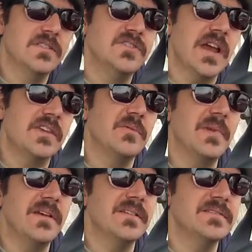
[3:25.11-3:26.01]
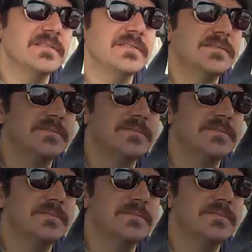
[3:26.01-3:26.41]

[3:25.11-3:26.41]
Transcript: check your mirrors.